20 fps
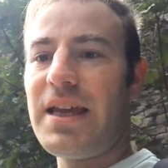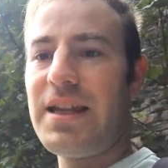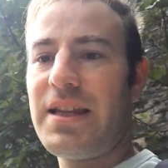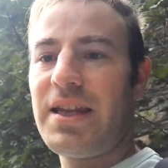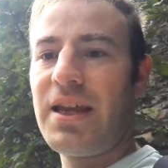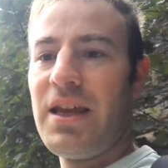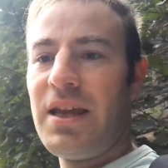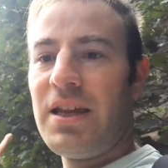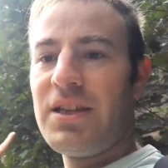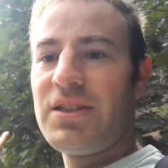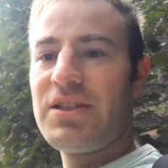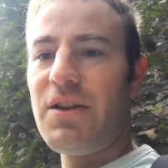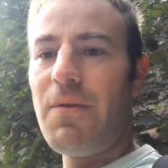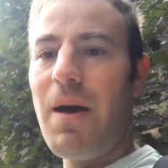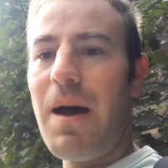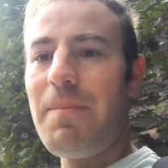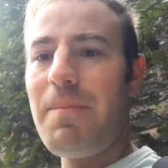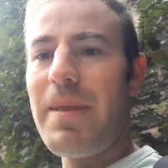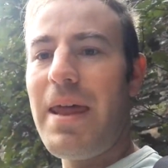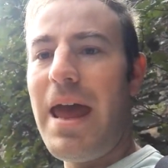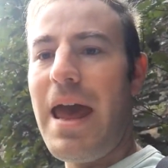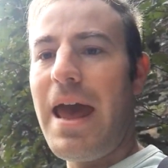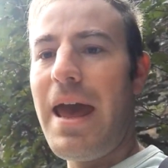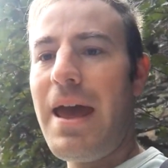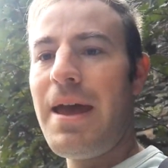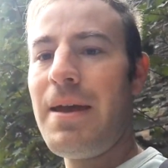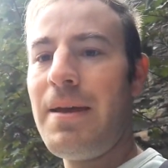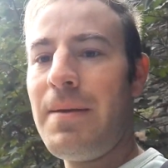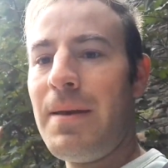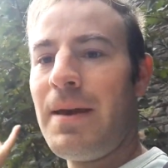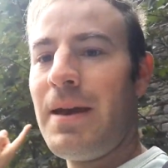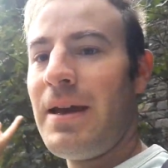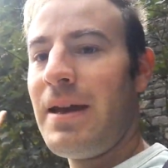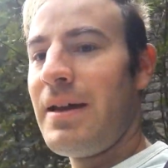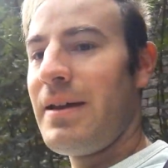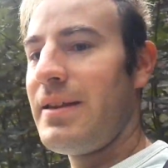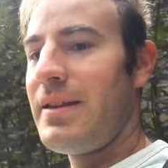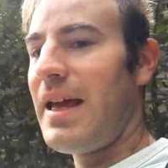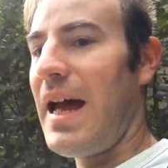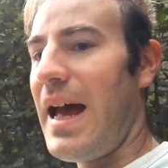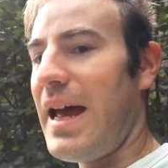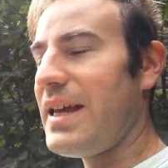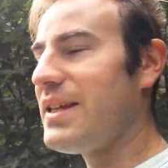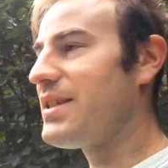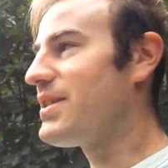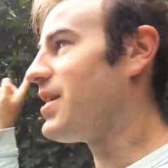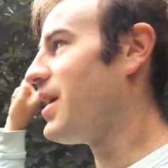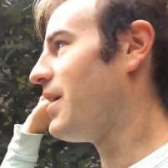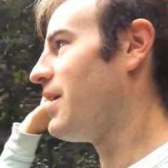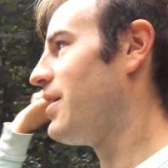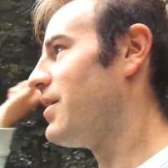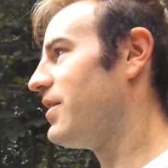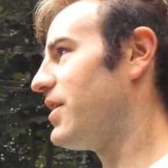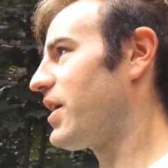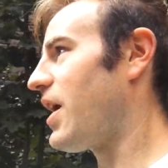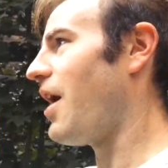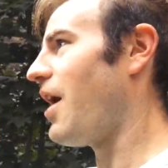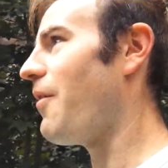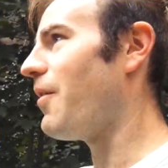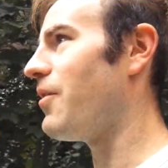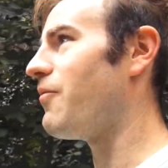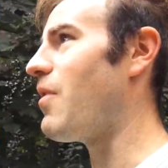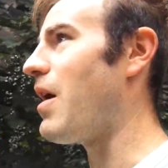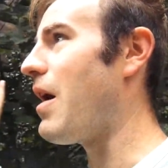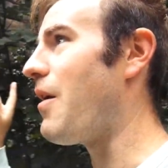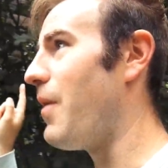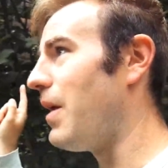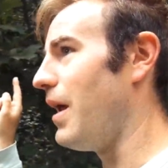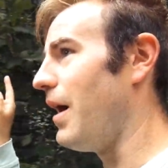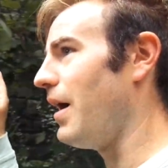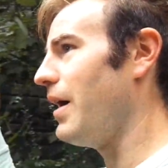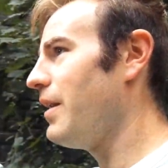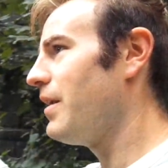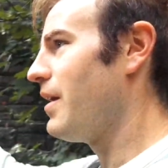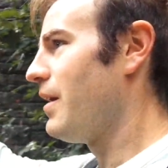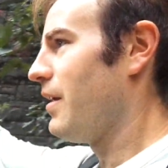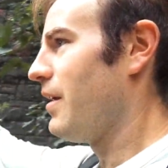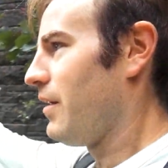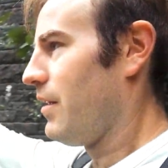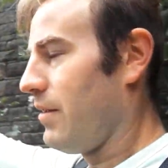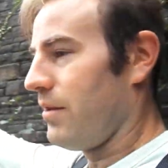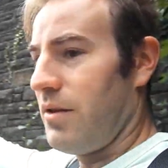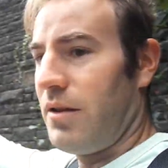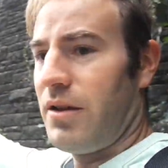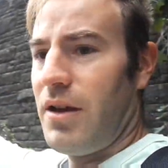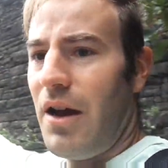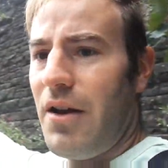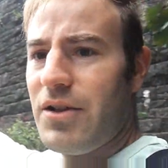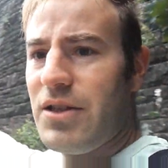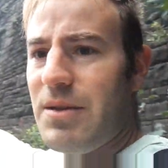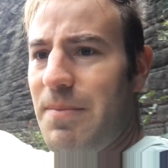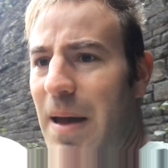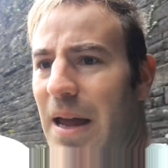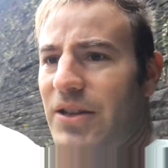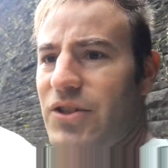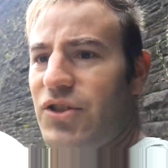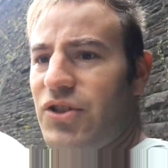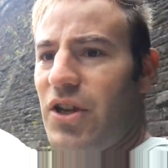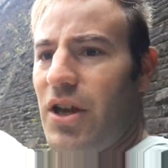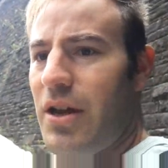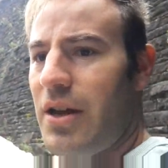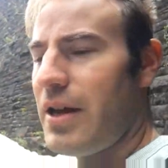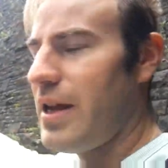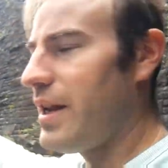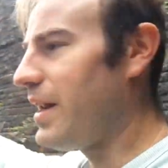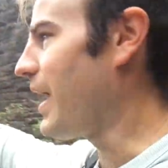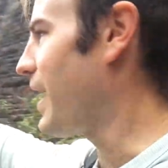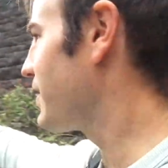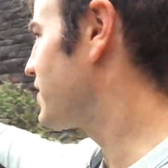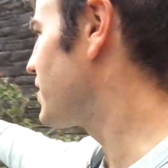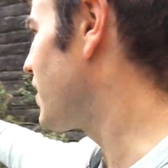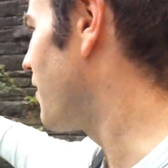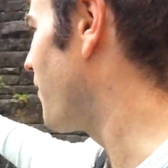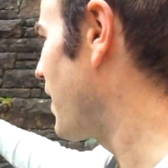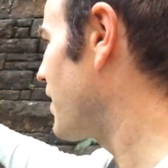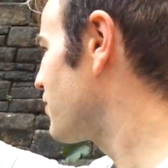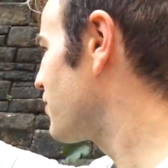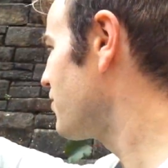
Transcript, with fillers: So up there that is the current railway line going to Manchester in that direction,